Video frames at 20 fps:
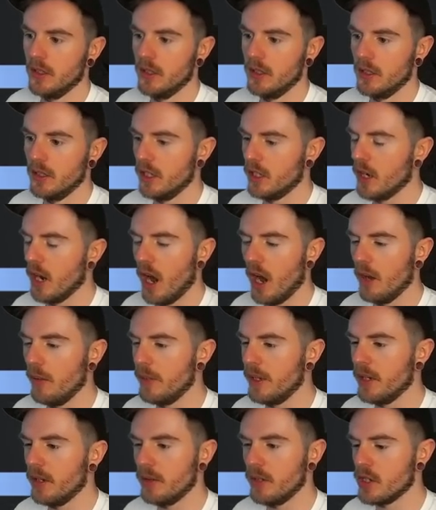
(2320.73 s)
You can't
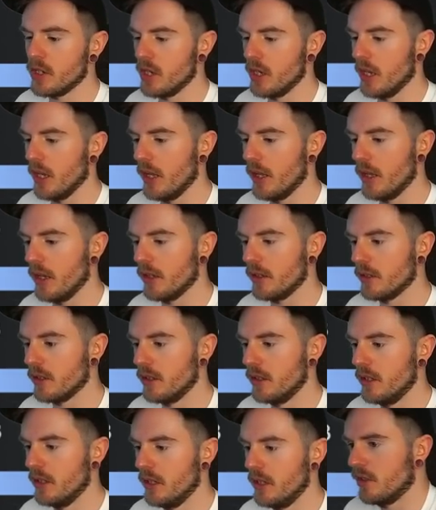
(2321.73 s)
be doing shit like this.
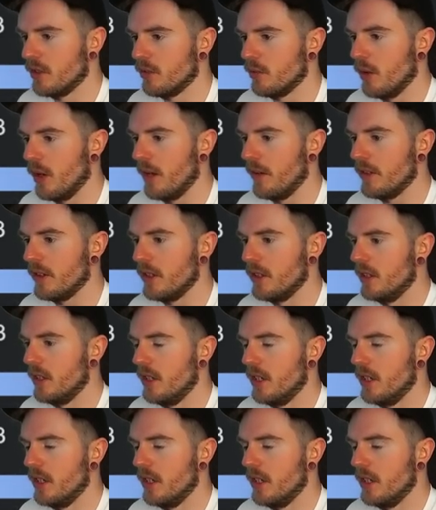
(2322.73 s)
Whatever.